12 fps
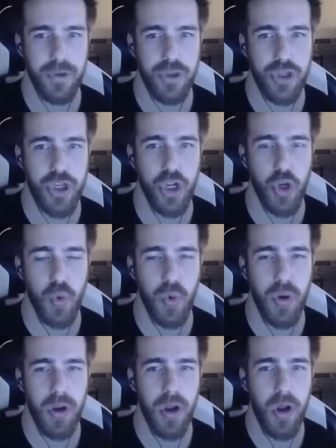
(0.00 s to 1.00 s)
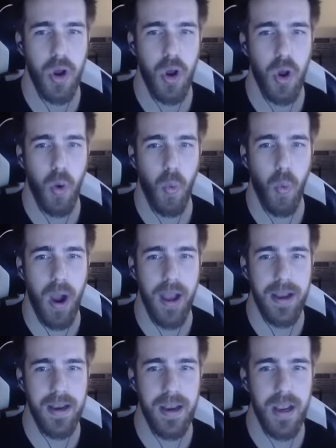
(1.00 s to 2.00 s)
two, two one,
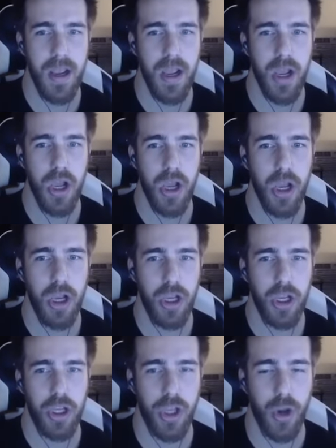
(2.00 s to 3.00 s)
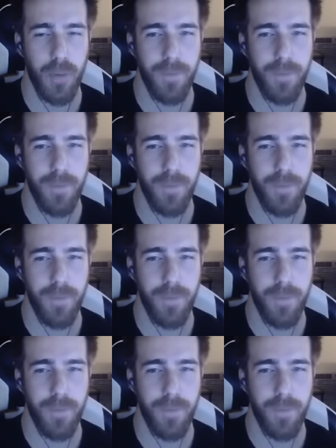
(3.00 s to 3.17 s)
one, go. go.